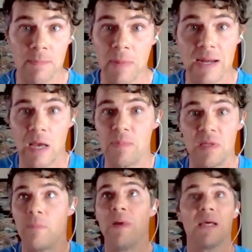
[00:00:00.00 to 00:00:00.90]
It might not be
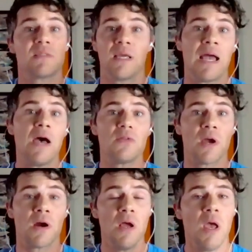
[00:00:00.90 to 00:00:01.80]
the best thing out
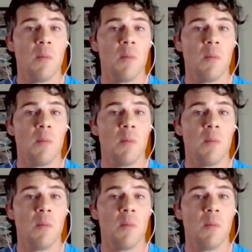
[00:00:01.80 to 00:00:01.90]
there,